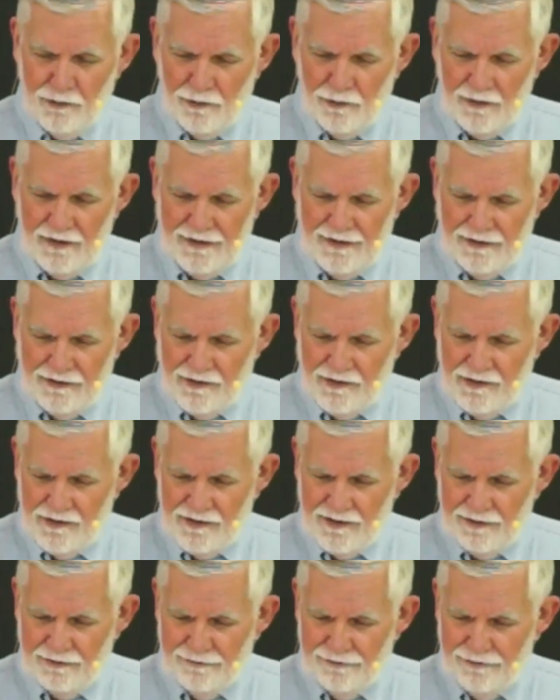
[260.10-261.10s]

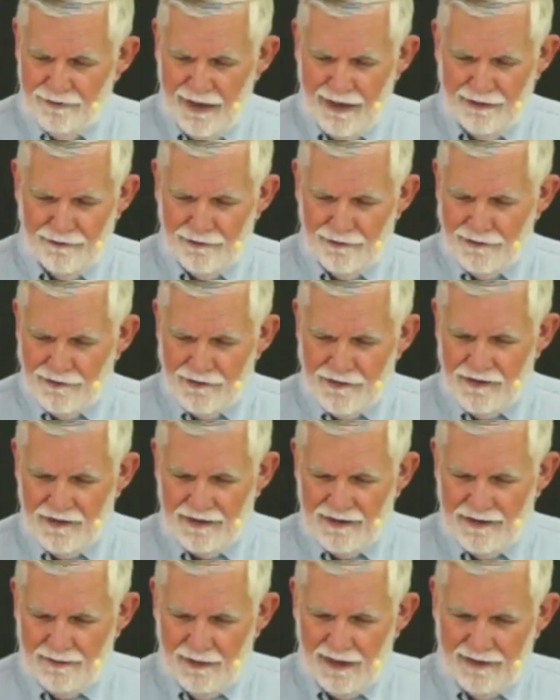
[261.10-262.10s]
trees, the
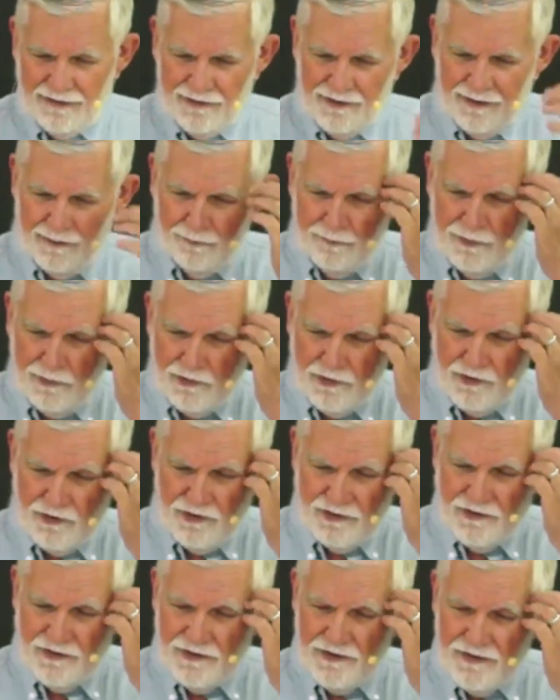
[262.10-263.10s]
flowers that come out, the
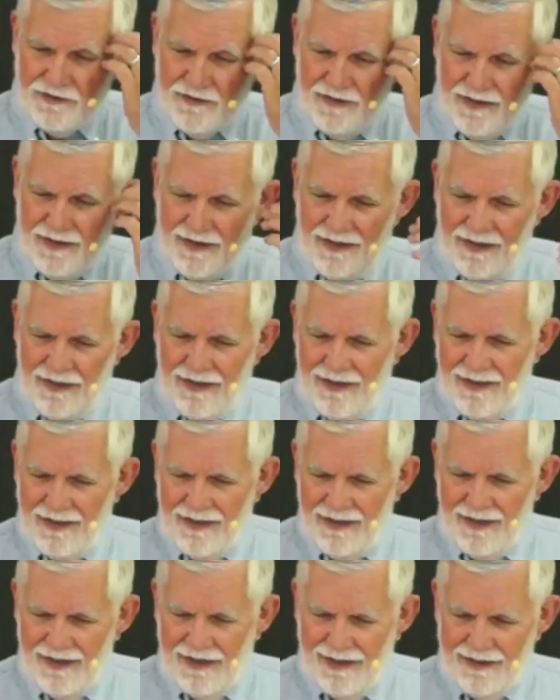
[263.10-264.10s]
bushes.
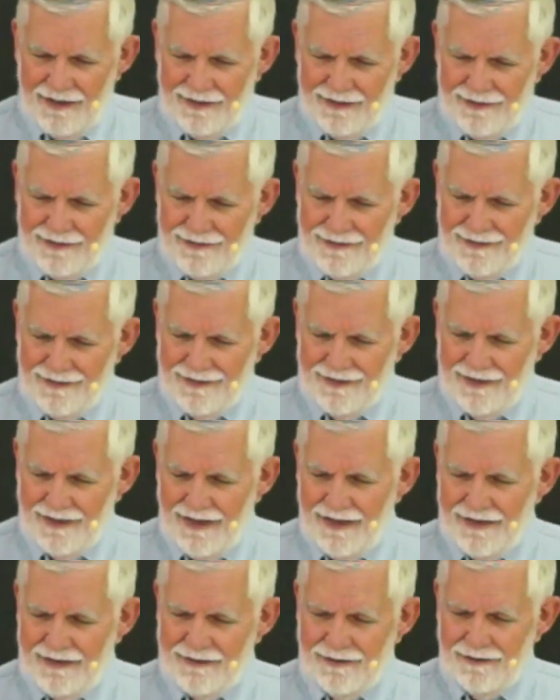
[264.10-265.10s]
Uh,
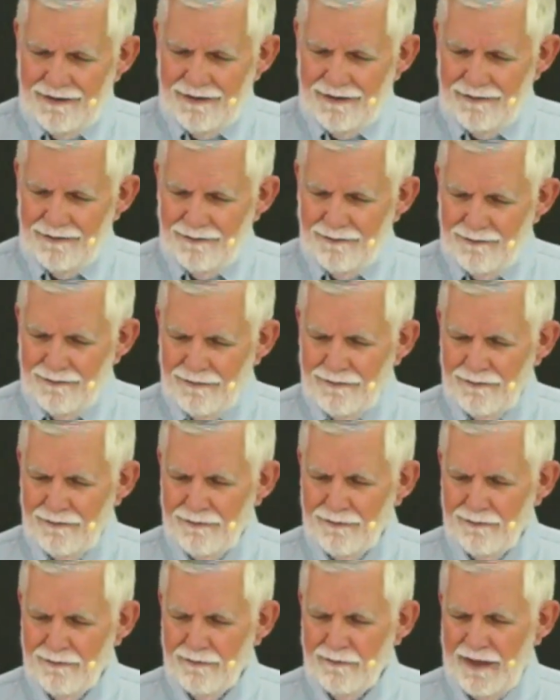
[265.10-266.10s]
God
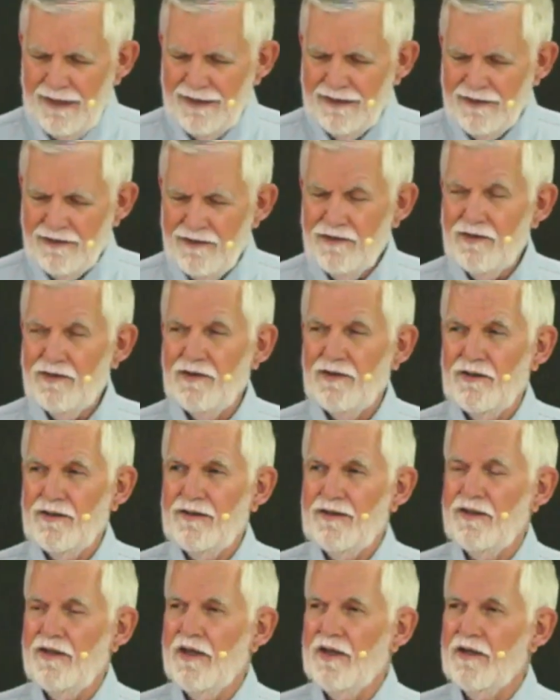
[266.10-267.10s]
makes
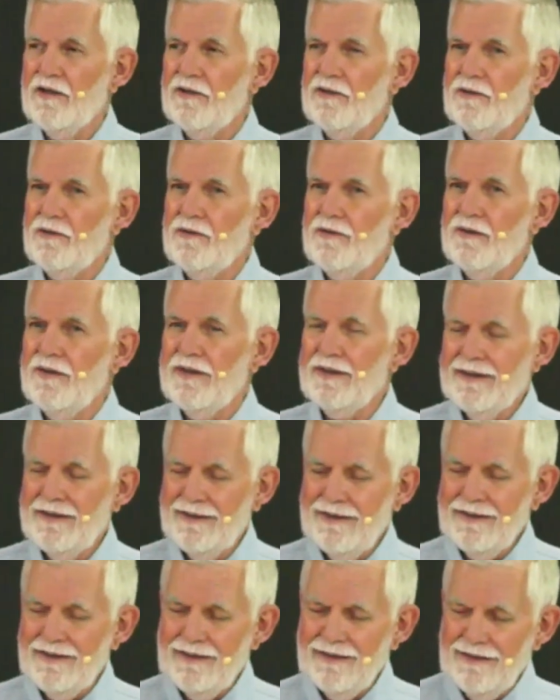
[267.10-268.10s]
known
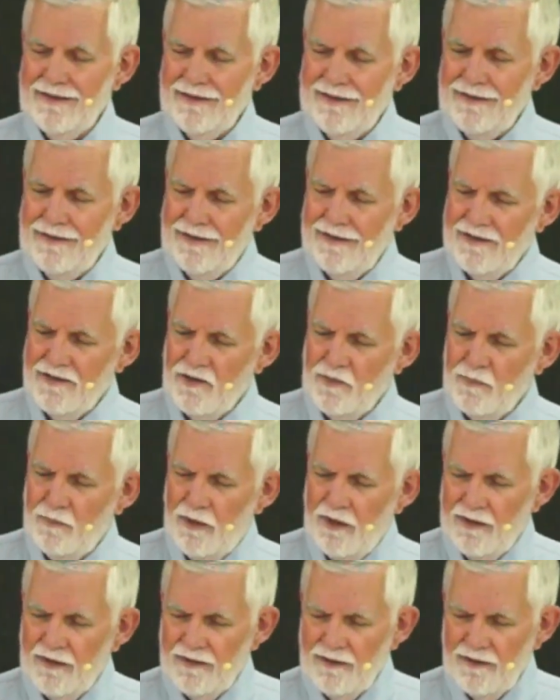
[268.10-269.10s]
in this
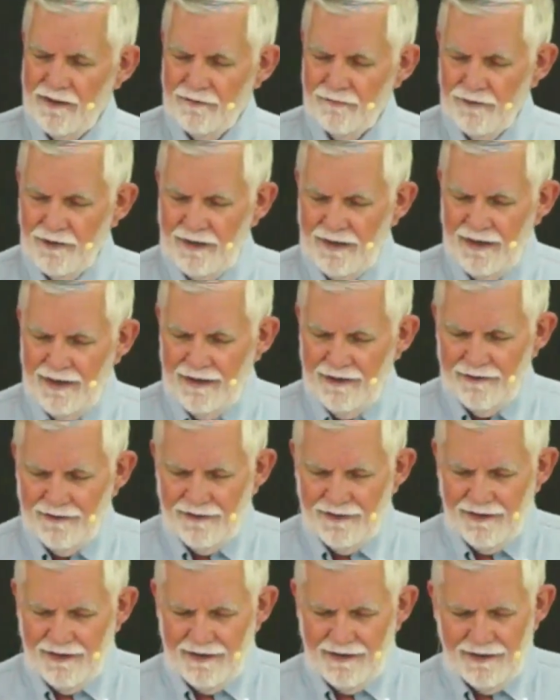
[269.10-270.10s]
part of
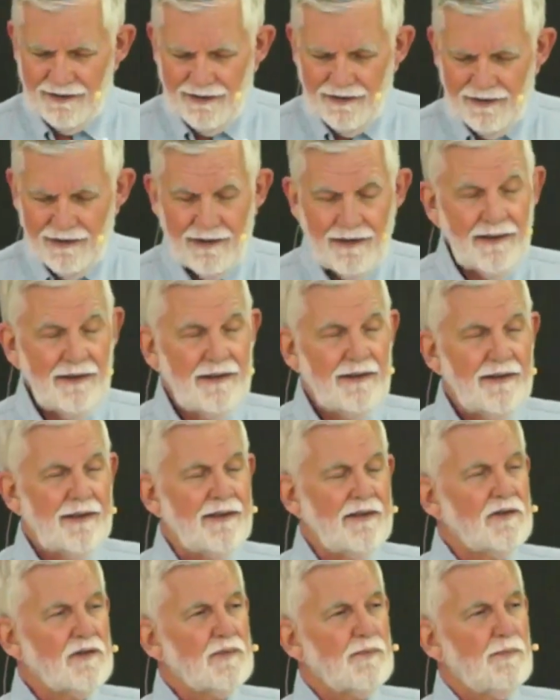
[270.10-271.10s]
reality
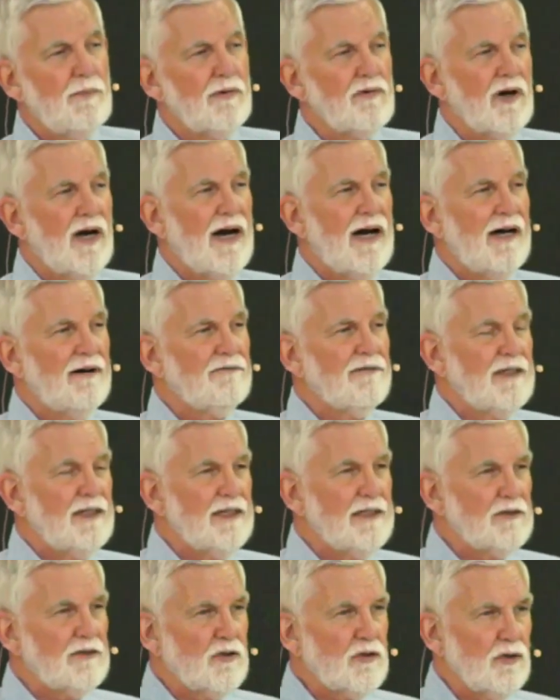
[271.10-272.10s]
his
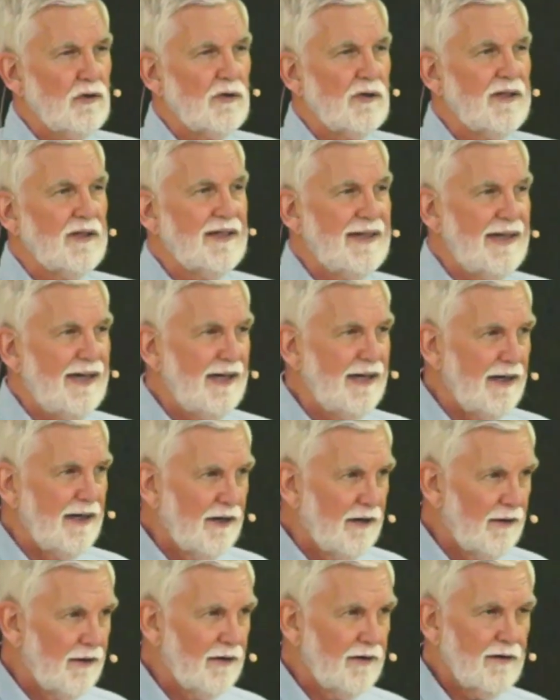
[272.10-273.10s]
providential
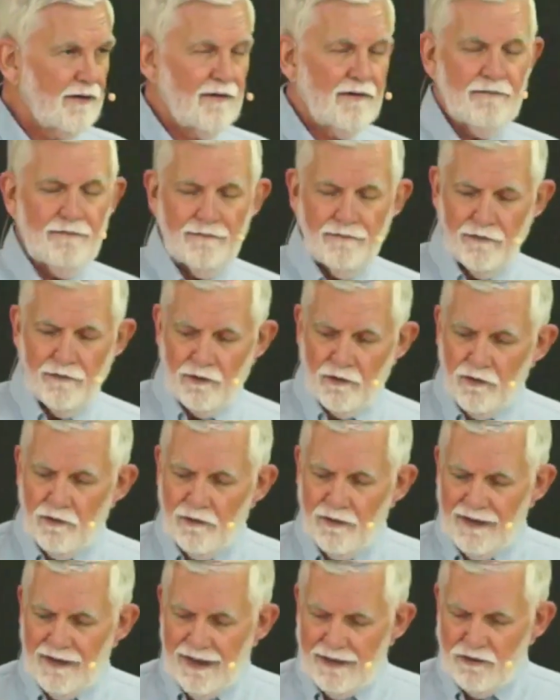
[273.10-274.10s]
care for
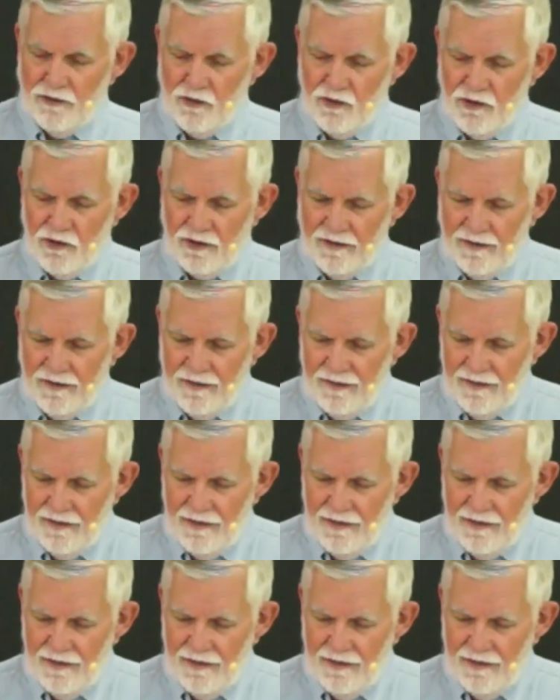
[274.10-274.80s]
creation.